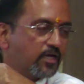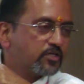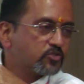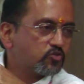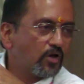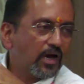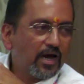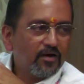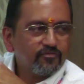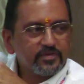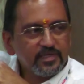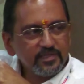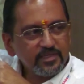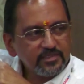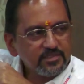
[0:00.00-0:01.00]
So
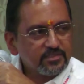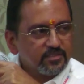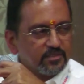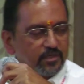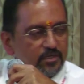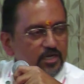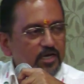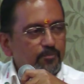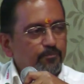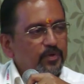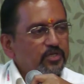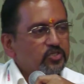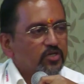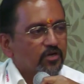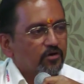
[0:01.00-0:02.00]
after this
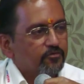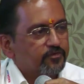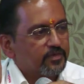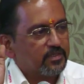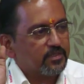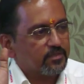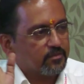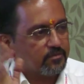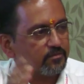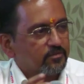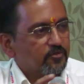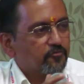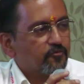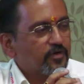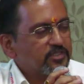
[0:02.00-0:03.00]
completion of
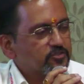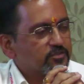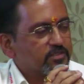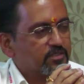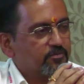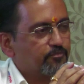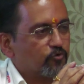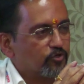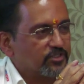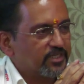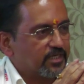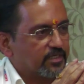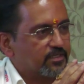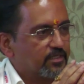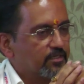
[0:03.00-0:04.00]
the first
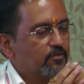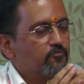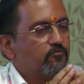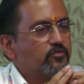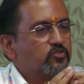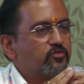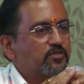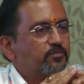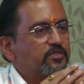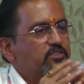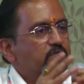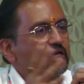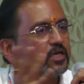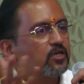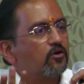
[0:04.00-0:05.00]
project, which was
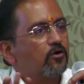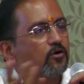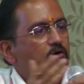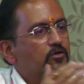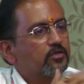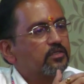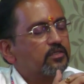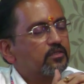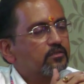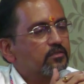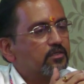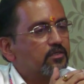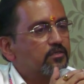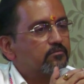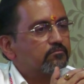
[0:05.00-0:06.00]
basically on
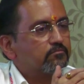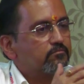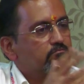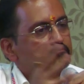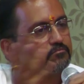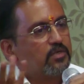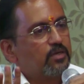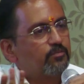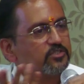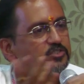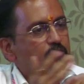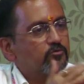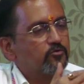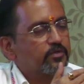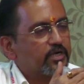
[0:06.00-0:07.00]

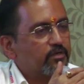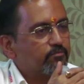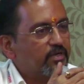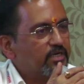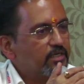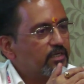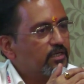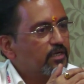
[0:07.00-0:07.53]
MSW treatment,